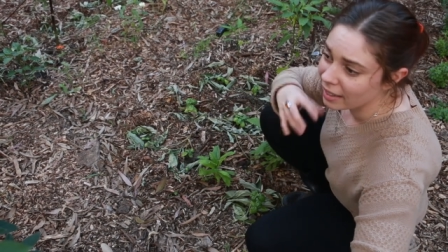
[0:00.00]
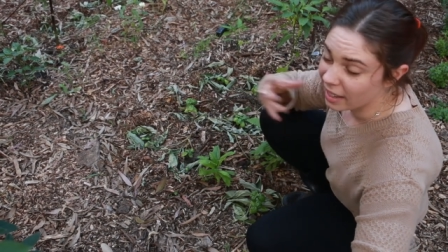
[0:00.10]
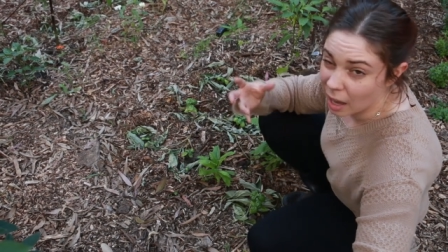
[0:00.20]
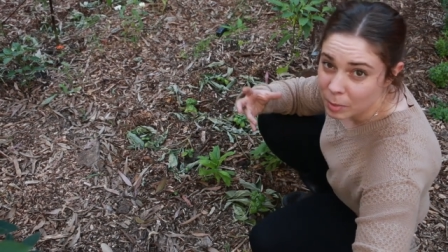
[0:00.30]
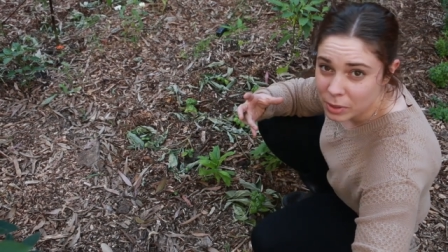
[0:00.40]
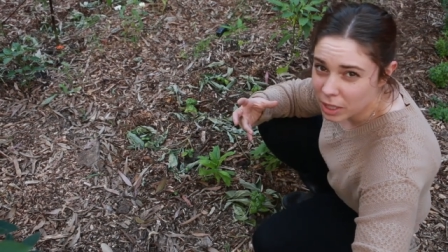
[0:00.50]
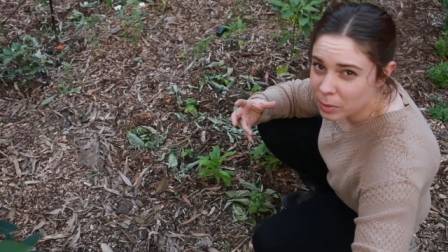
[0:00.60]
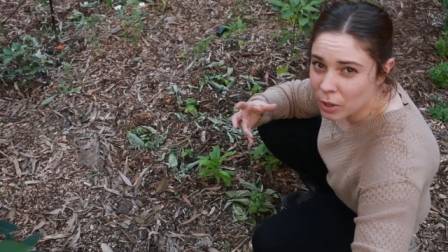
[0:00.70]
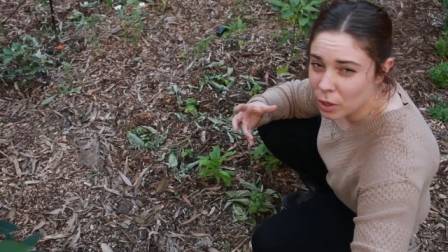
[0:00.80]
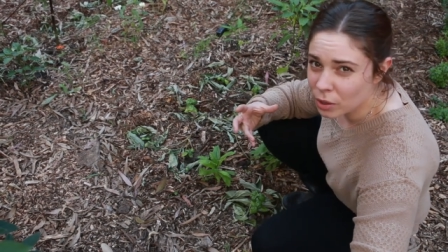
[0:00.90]
gaps I
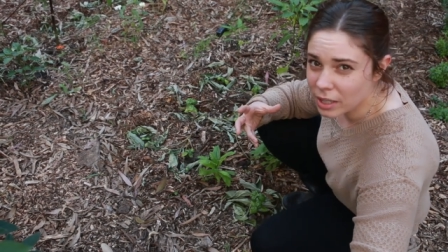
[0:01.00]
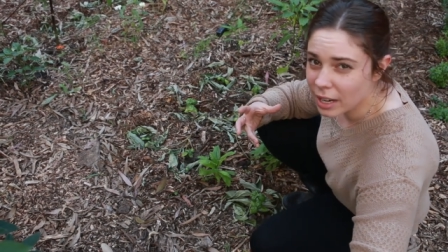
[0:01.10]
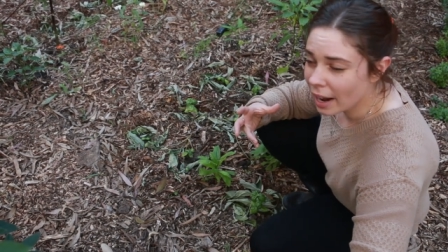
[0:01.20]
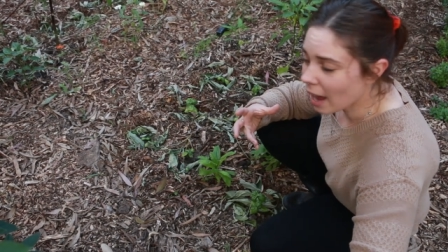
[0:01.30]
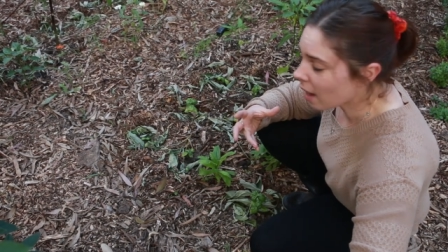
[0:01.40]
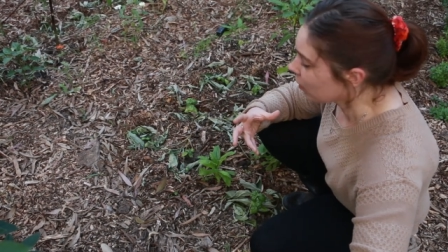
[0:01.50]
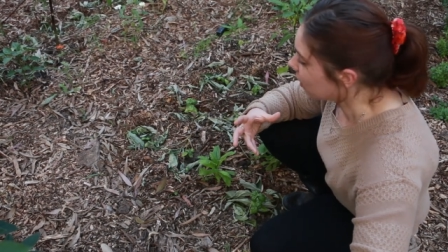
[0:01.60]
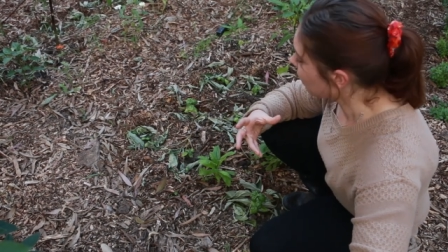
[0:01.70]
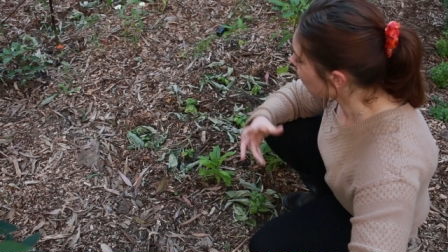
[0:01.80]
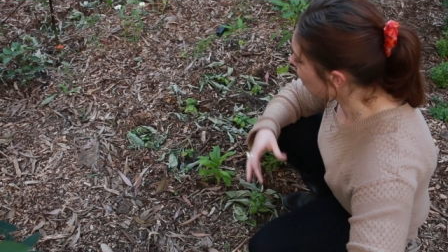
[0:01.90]
suppose that I have
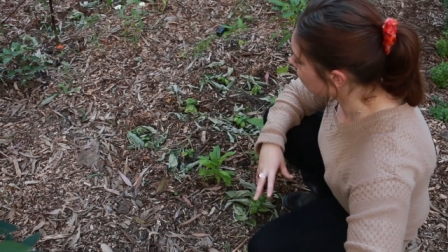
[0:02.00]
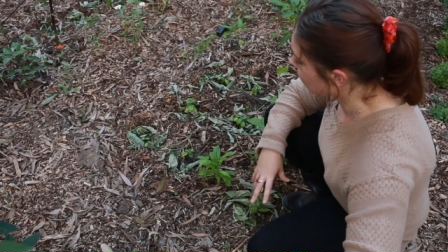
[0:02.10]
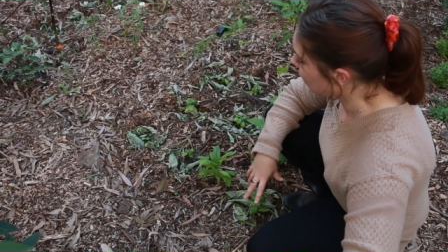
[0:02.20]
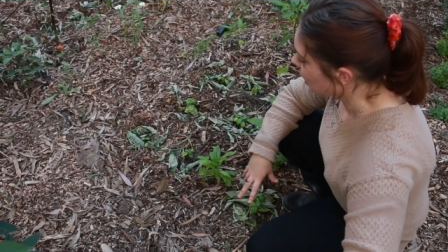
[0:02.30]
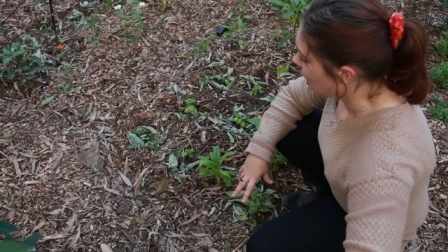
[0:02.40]
in the garden.